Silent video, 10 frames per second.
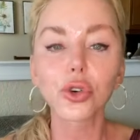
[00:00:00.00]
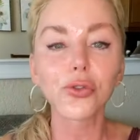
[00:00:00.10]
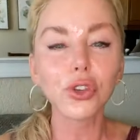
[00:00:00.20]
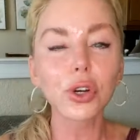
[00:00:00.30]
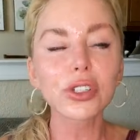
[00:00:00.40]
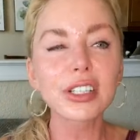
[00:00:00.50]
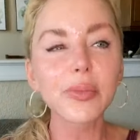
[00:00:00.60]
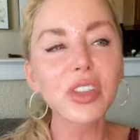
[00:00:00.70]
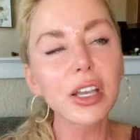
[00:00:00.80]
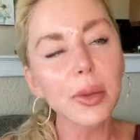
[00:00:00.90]
So if there's
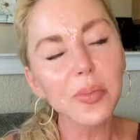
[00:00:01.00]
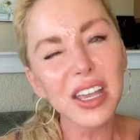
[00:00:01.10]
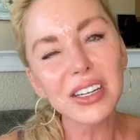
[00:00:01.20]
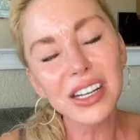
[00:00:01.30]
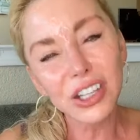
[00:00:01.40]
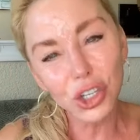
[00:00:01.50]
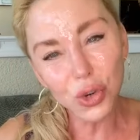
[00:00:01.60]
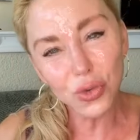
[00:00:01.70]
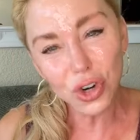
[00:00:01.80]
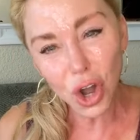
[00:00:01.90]
something impending that
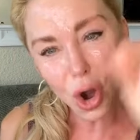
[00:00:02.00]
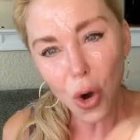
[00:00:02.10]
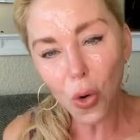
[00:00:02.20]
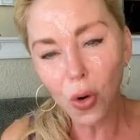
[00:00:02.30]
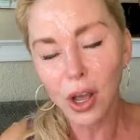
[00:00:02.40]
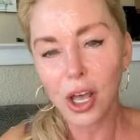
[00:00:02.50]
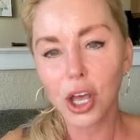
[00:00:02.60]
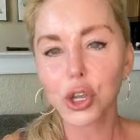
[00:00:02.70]
you know